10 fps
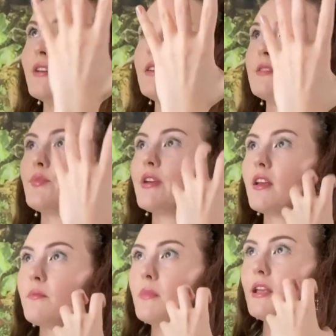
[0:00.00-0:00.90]
is
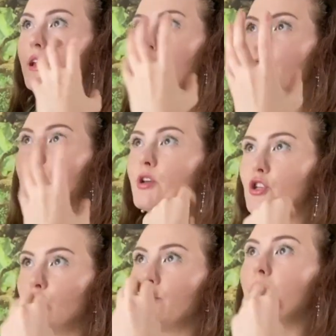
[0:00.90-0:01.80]
bringing me
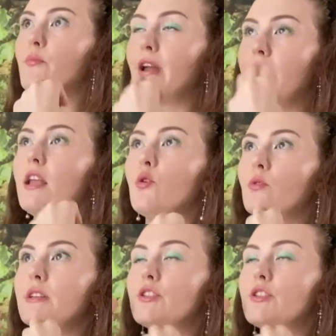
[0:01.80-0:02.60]
information to my brain equally.